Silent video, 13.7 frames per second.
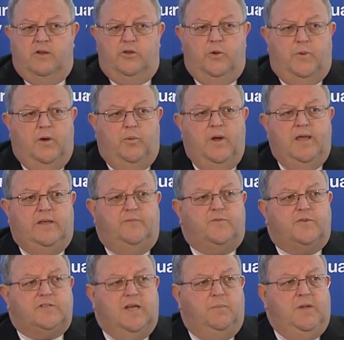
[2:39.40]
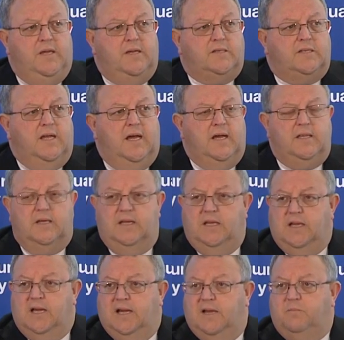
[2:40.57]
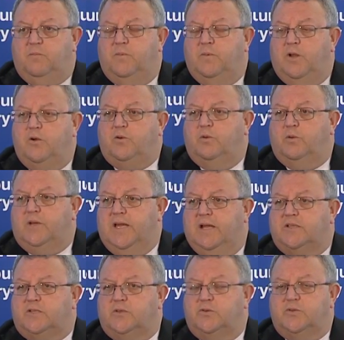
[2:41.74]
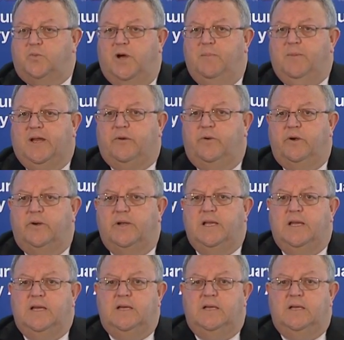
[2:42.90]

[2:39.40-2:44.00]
You'll be aware that for some years now the uh, local councils, Waimakariri,